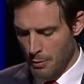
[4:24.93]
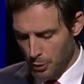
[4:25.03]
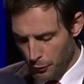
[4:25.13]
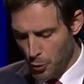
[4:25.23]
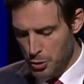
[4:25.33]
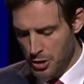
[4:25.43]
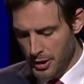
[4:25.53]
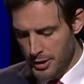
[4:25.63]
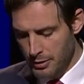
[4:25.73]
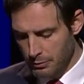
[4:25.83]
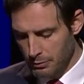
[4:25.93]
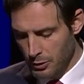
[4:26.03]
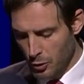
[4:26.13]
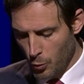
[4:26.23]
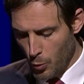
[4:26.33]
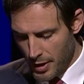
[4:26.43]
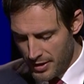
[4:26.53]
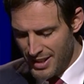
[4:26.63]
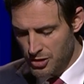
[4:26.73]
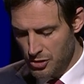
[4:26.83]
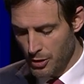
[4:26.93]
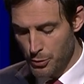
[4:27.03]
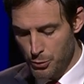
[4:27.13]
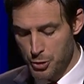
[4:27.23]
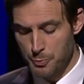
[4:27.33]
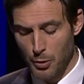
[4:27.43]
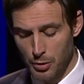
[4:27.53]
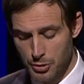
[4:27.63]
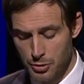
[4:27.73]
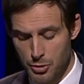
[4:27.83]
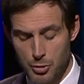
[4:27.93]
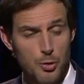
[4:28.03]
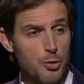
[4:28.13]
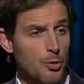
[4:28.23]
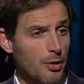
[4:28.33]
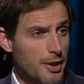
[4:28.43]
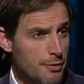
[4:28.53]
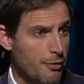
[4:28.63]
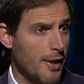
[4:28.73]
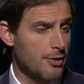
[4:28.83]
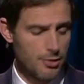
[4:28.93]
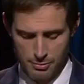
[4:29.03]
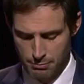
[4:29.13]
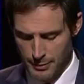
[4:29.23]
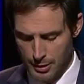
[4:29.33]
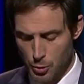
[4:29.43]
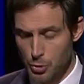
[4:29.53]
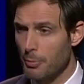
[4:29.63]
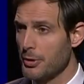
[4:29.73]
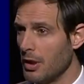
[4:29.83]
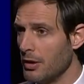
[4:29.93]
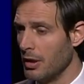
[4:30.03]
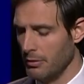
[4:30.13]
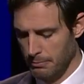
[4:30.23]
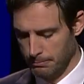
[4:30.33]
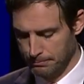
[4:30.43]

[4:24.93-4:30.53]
But unfortunately, were a necessary response to events that could not be undone.